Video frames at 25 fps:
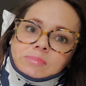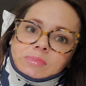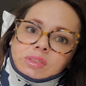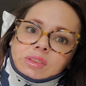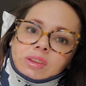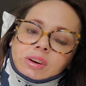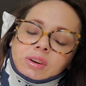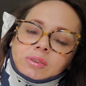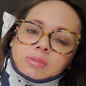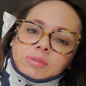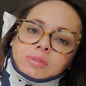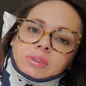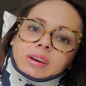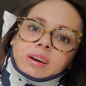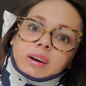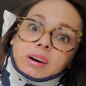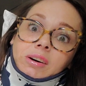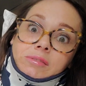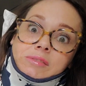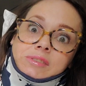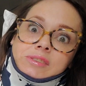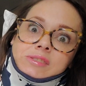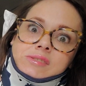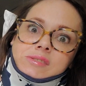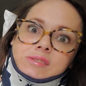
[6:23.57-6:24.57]
not only
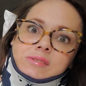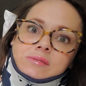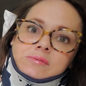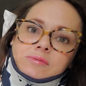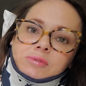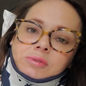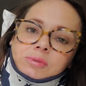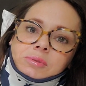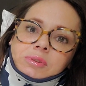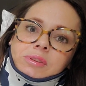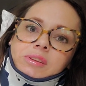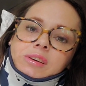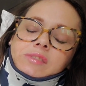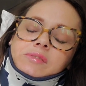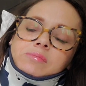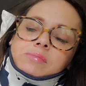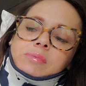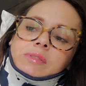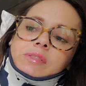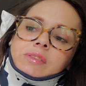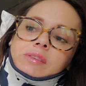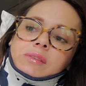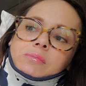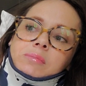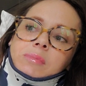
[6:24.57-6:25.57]
obviously for relief,
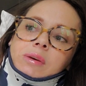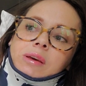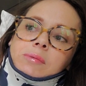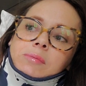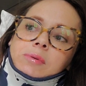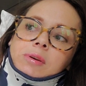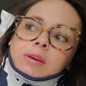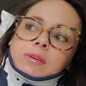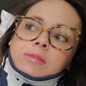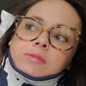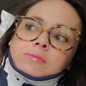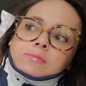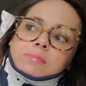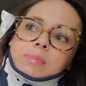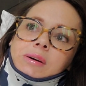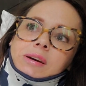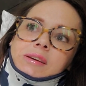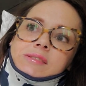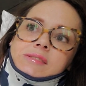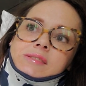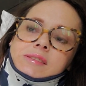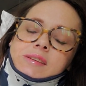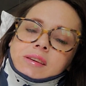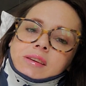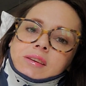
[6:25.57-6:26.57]
but then maybe by
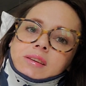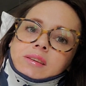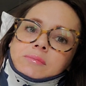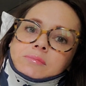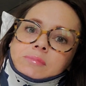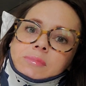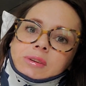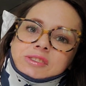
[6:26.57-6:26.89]
seeing,